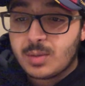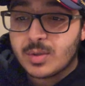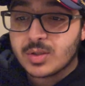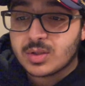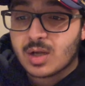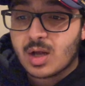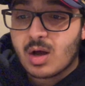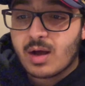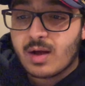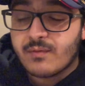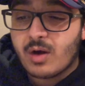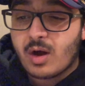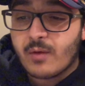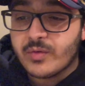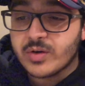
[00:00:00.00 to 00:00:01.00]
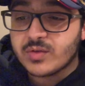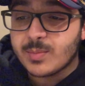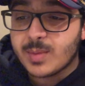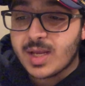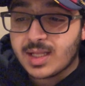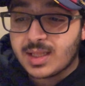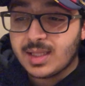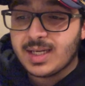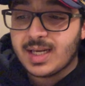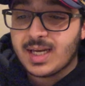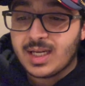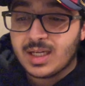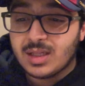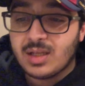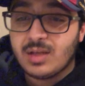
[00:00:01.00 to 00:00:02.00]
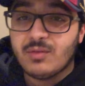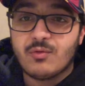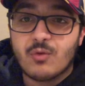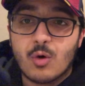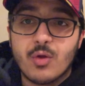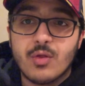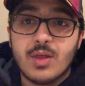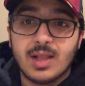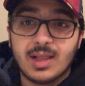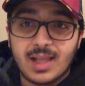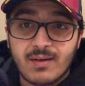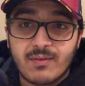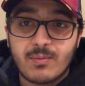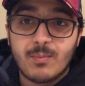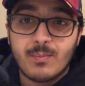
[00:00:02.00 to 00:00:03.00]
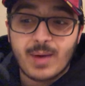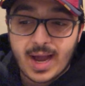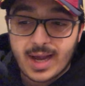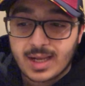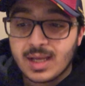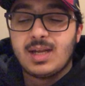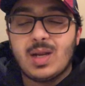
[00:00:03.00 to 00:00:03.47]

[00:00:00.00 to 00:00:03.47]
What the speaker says: Barcelona all have offers from England and Italy for the left back.